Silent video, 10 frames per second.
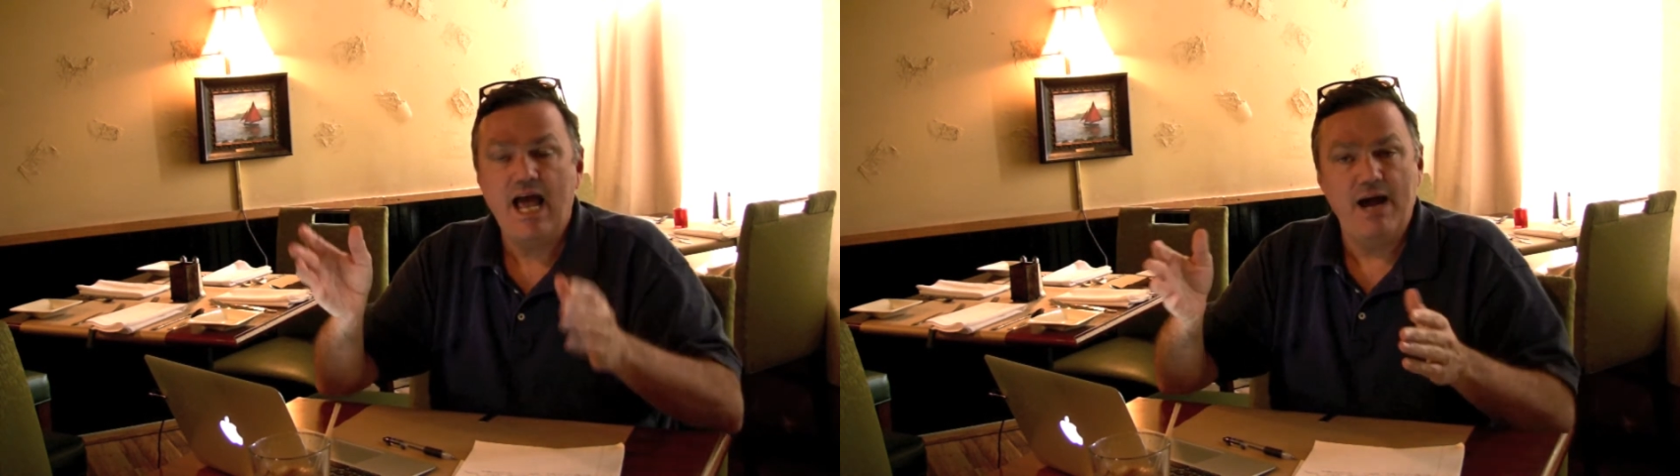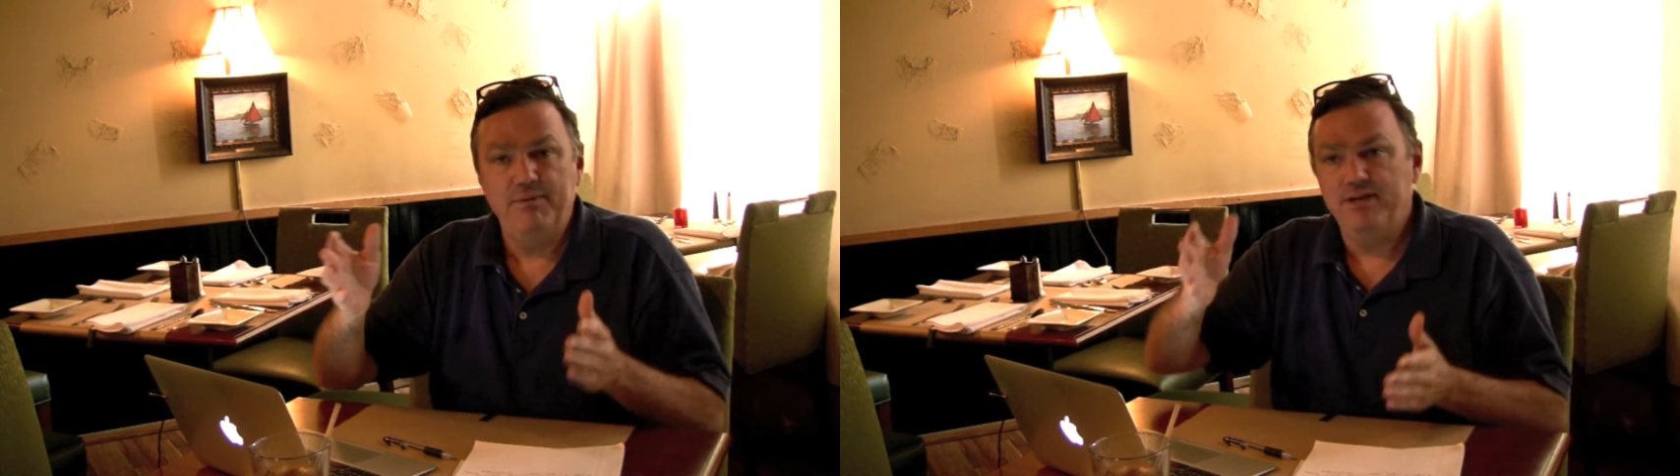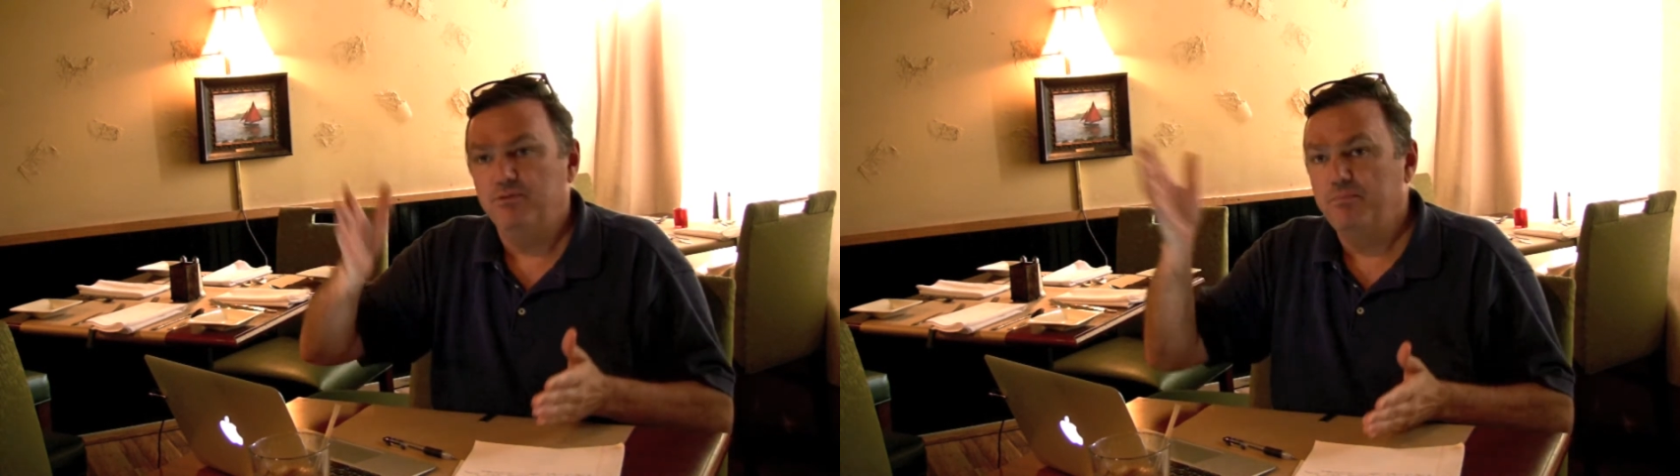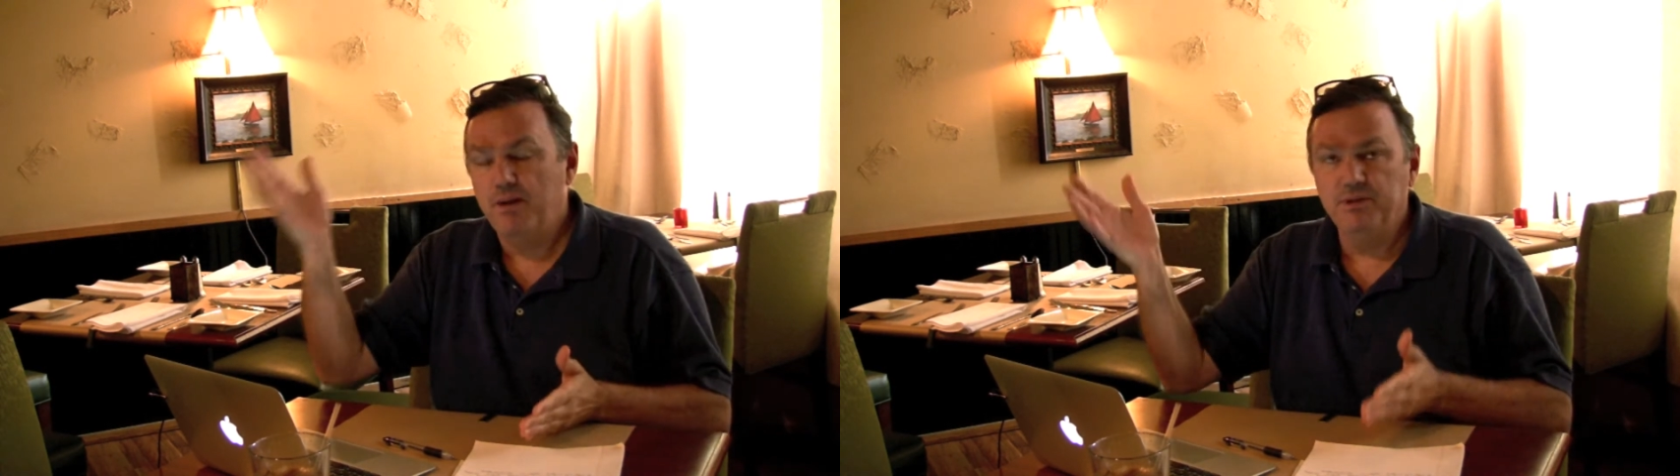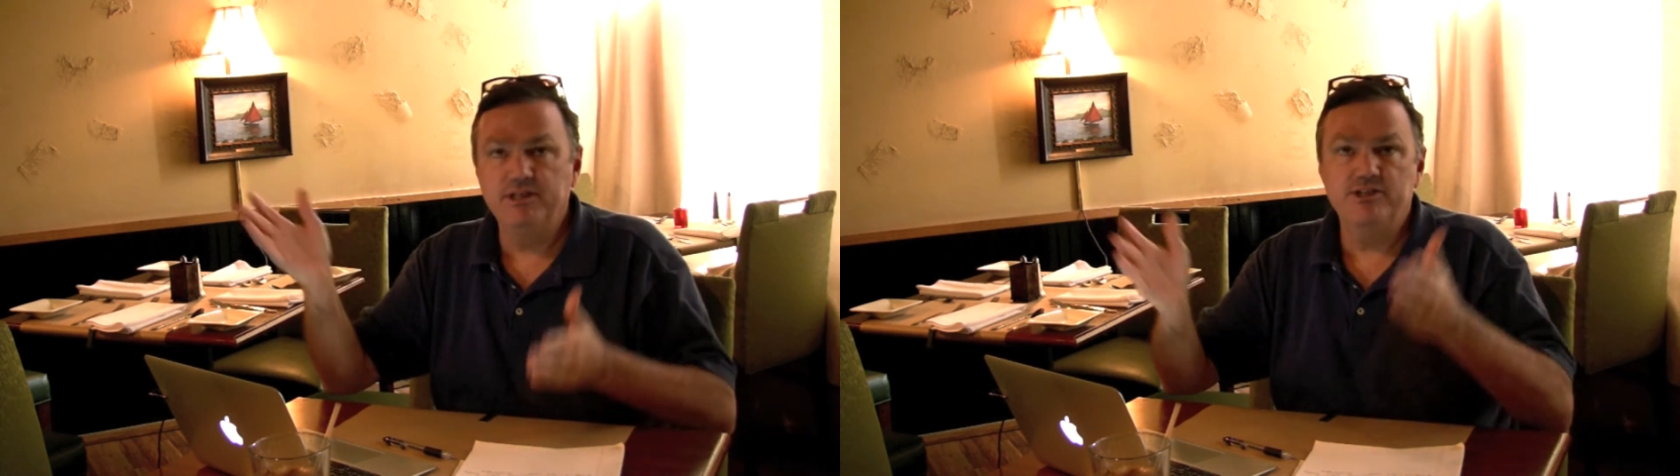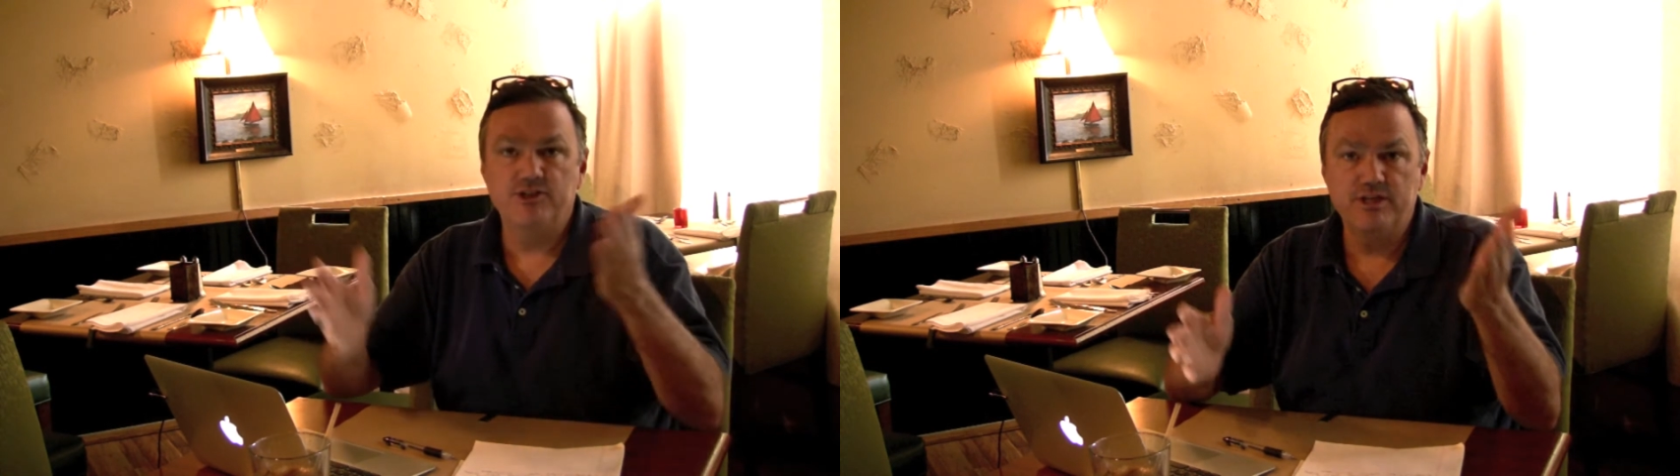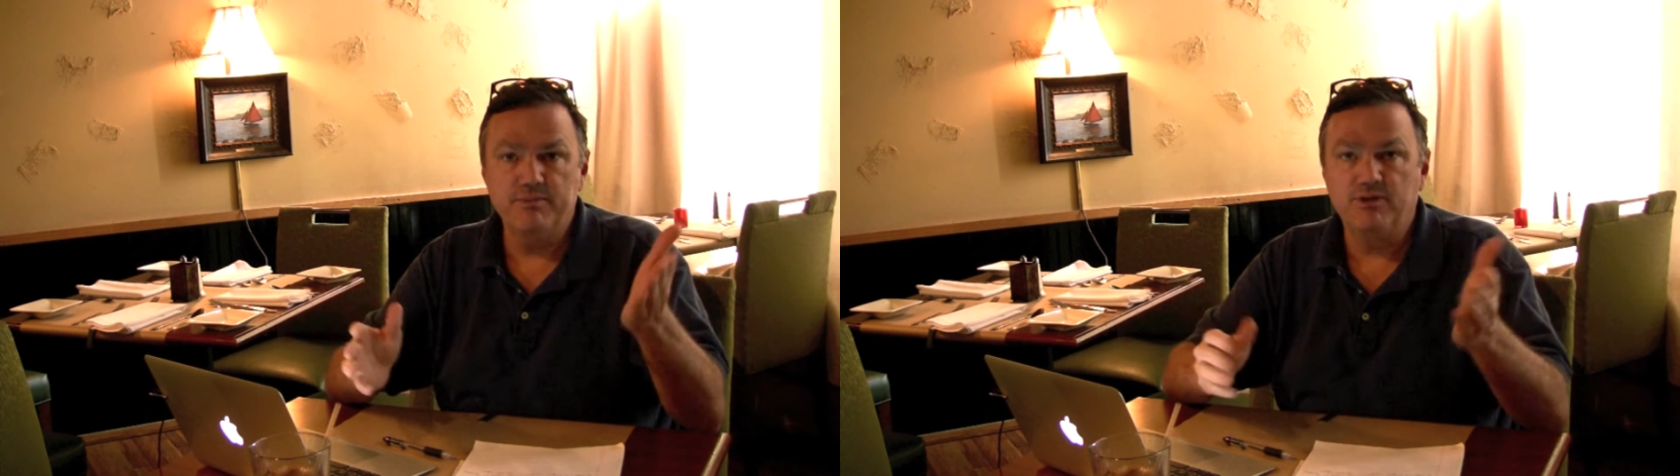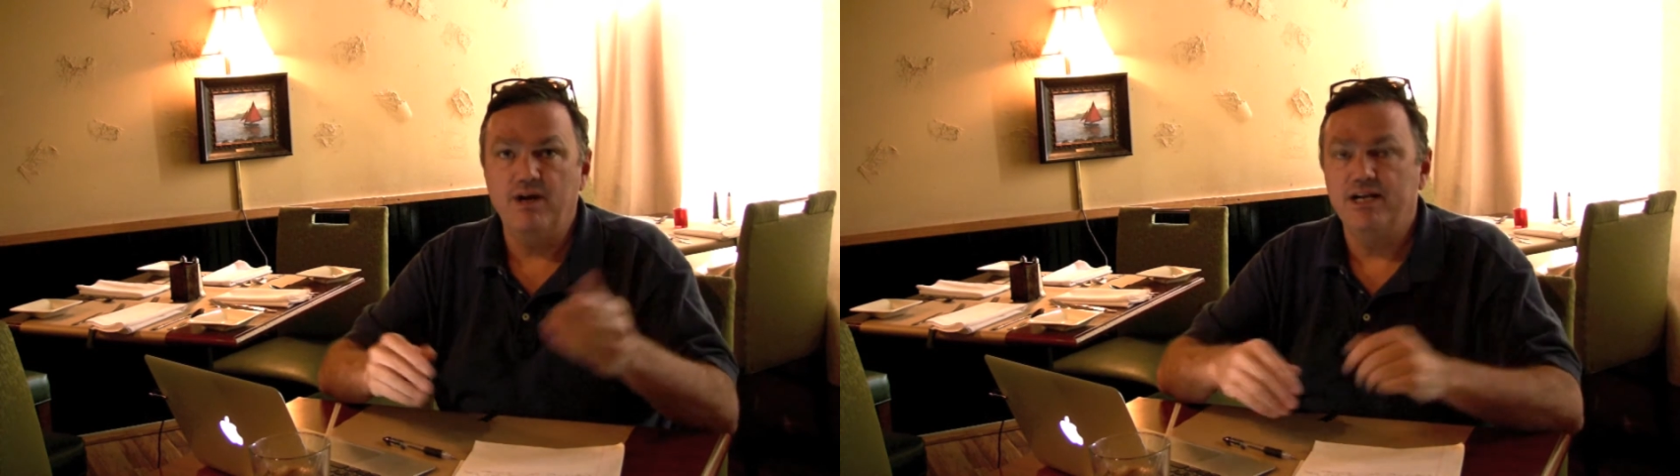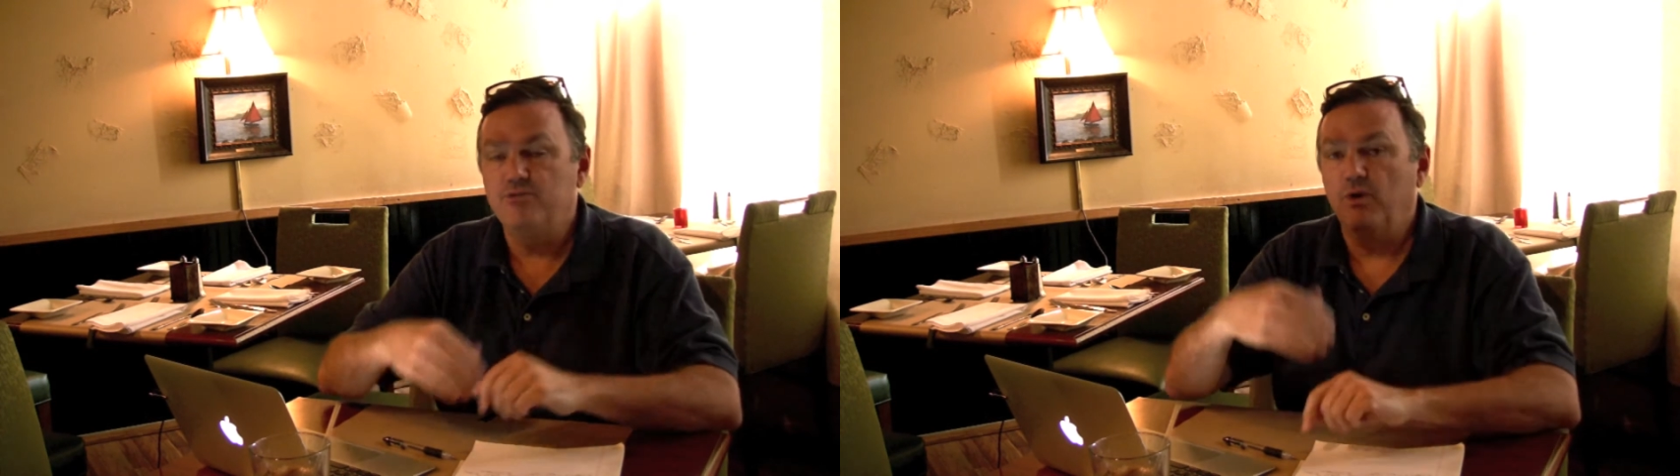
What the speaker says: how many Republicans or Democrats,